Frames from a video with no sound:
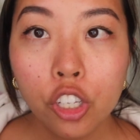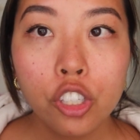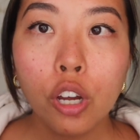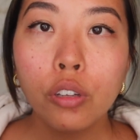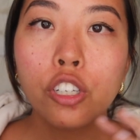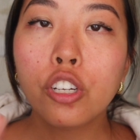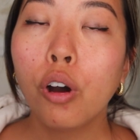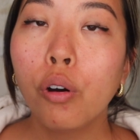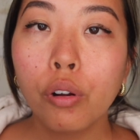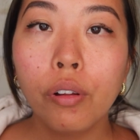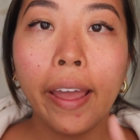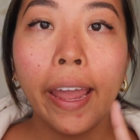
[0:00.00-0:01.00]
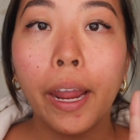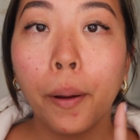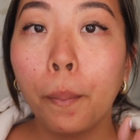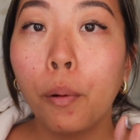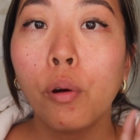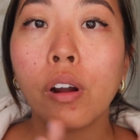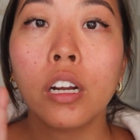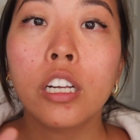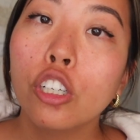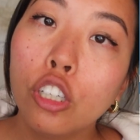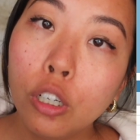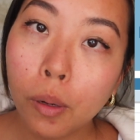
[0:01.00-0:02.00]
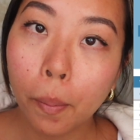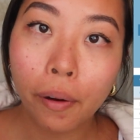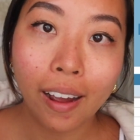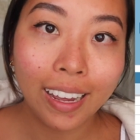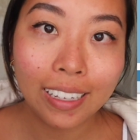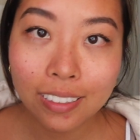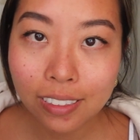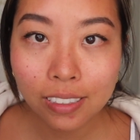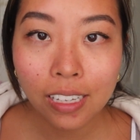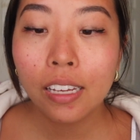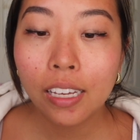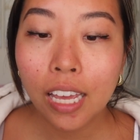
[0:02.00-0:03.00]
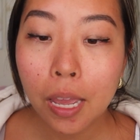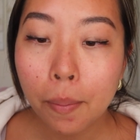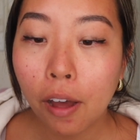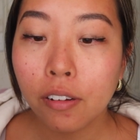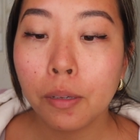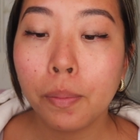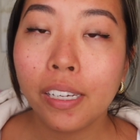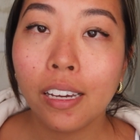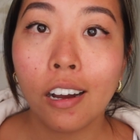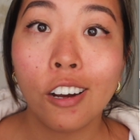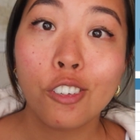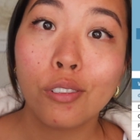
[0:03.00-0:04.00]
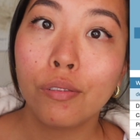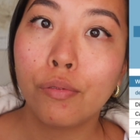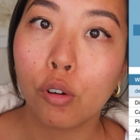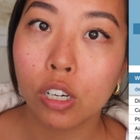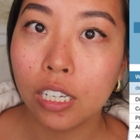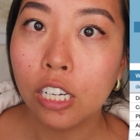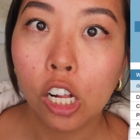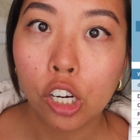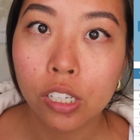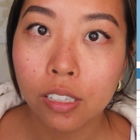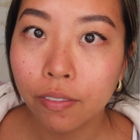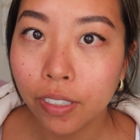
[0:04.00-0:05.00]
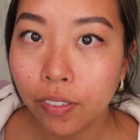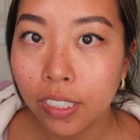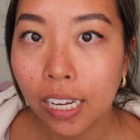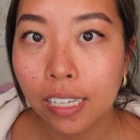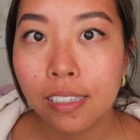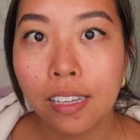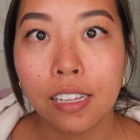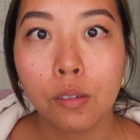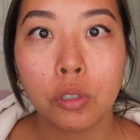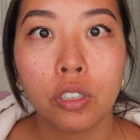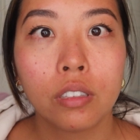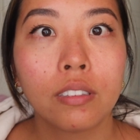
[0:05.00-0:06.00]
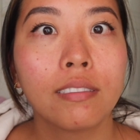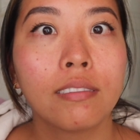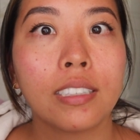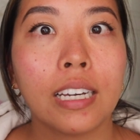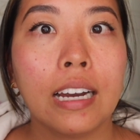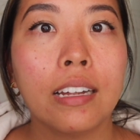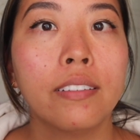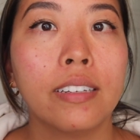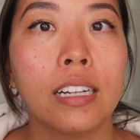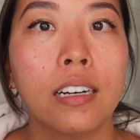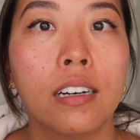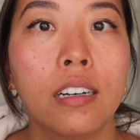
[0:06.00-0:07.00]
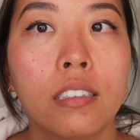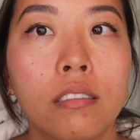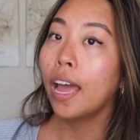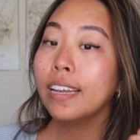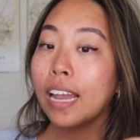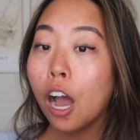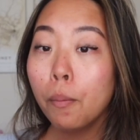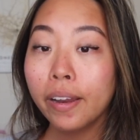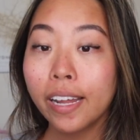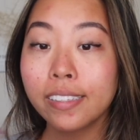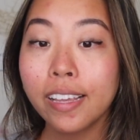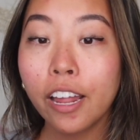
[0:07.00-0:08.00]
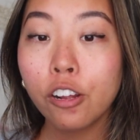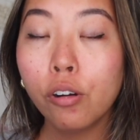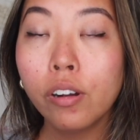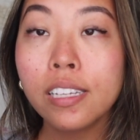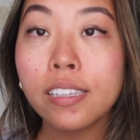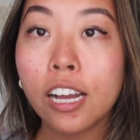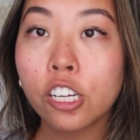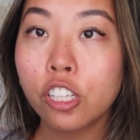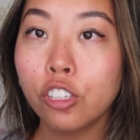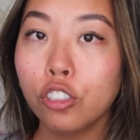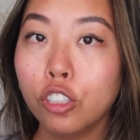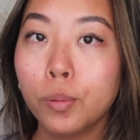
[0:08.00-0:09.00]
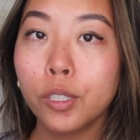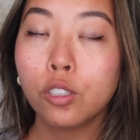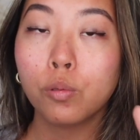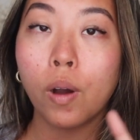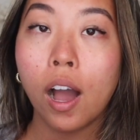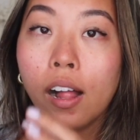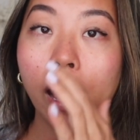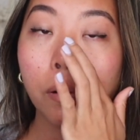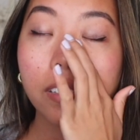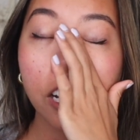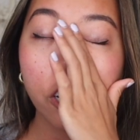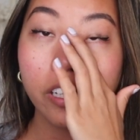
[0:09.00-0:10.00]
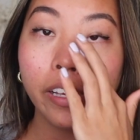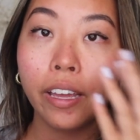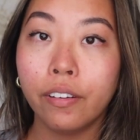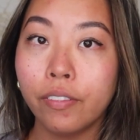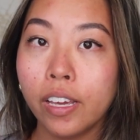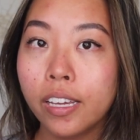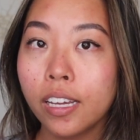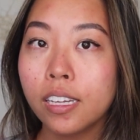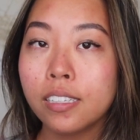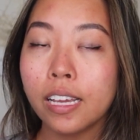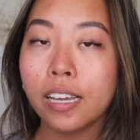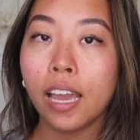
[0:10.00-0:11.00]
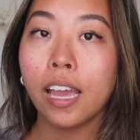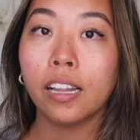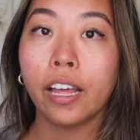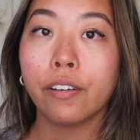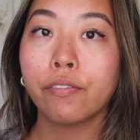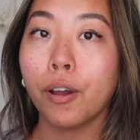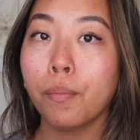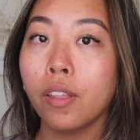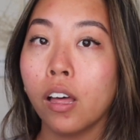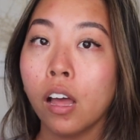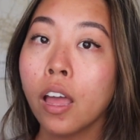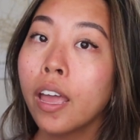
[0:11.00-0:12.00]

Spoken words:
So the total airport Uber price came out to be $114.59, which is kind of a lot. And now my next category is actually Ubers while I was actually in Vegas, aka like from the